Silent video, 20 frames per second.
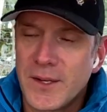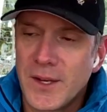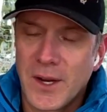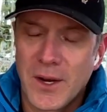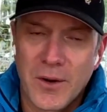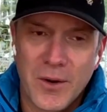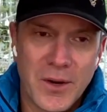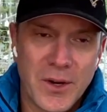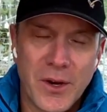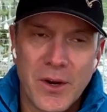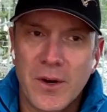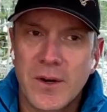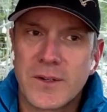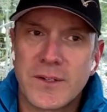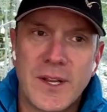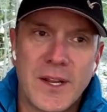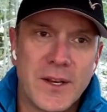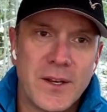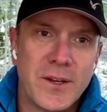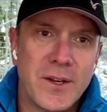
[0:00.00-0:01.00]
and
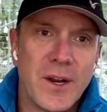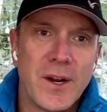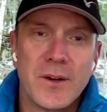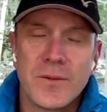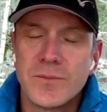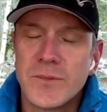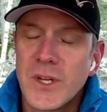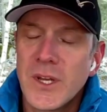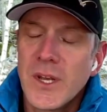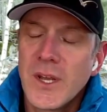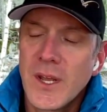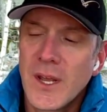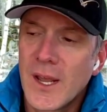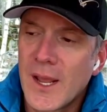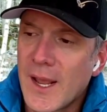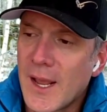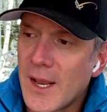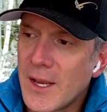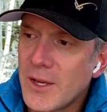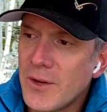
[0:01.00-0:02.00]

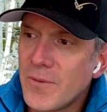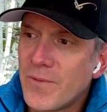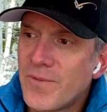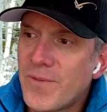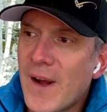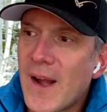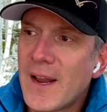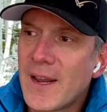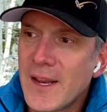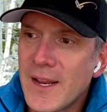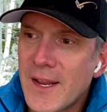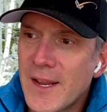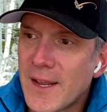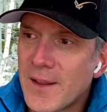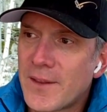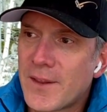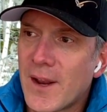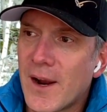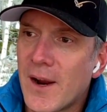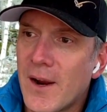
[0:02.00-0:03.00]
you finally
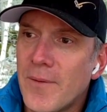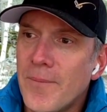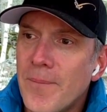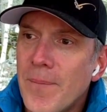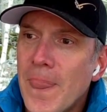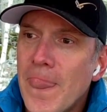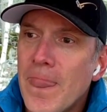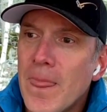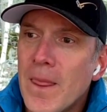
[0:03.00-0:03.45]
get there.